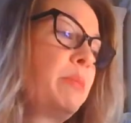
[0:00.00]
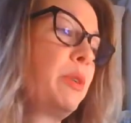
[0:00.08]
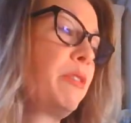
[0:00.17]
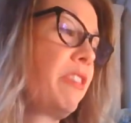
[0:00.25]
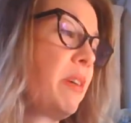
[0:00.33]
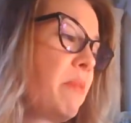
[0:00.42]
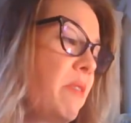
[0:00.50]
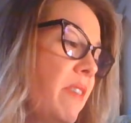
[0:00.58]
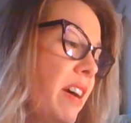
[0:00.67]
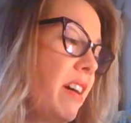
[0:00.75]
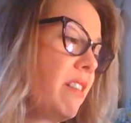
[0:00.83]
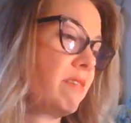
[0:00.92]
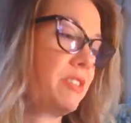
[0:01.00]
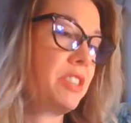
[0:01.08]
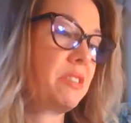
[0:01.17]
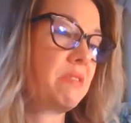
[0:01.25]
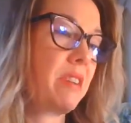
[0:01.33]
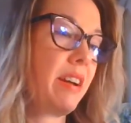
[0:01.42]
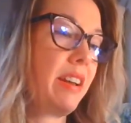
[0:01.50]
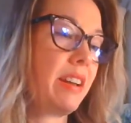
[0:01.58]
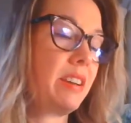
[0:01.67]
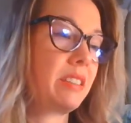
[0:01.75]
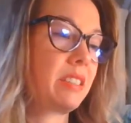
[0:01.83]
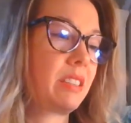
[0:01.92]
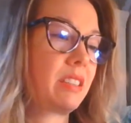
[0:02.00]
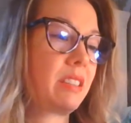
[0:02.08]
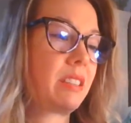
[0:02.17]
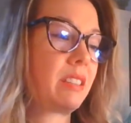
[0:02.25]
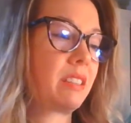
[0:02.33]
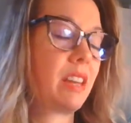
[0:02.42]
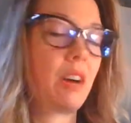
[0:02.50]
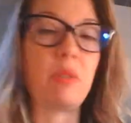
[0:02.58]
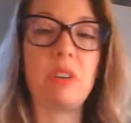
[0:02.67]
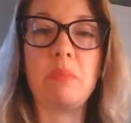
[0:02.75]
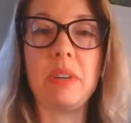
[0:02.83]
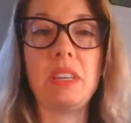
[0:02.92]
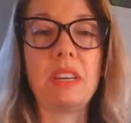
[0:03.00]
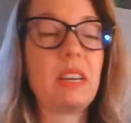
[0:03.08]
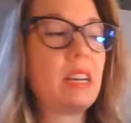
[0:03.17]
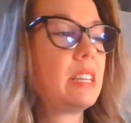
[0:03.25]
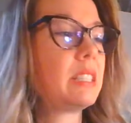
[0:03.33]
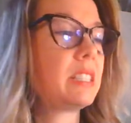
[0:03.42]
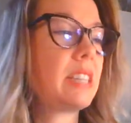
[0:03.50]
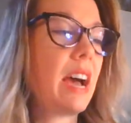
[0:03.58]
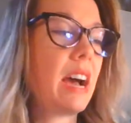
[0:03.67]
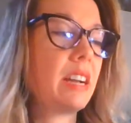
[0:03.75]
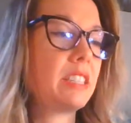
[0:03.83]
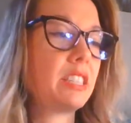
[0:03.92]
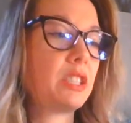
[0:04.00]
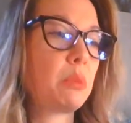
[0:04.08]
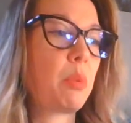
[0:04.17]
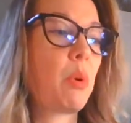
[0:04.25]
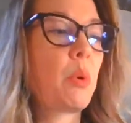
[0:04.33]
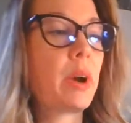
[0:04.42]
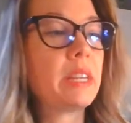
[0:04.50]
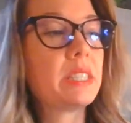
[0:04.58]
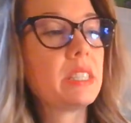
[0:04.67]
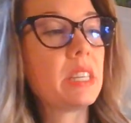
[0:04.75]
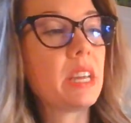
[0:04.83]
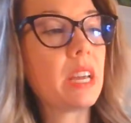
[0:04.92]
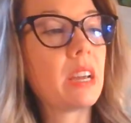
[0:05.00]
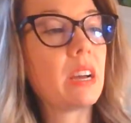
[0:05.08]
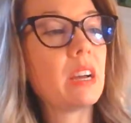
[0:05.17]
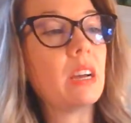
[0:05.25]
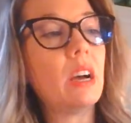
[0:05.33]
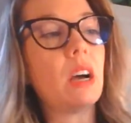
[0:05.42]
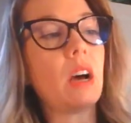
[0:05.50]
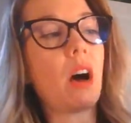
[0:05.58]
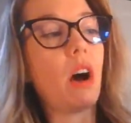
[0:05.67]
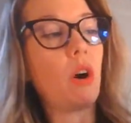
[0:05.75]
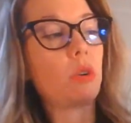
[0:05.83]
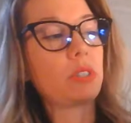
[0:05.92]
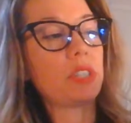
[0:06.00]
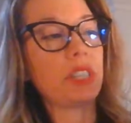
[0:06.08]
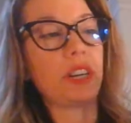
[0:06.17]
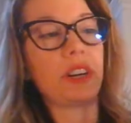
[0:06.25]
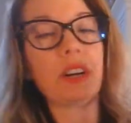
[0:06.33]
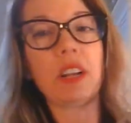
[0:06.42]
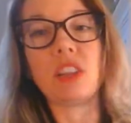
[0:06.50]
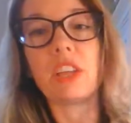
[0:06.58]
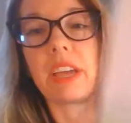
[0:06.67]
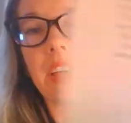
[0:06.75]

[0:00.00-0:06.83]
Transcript: moved them around. You're right. That would be sad, disappointing. Oh dear. Look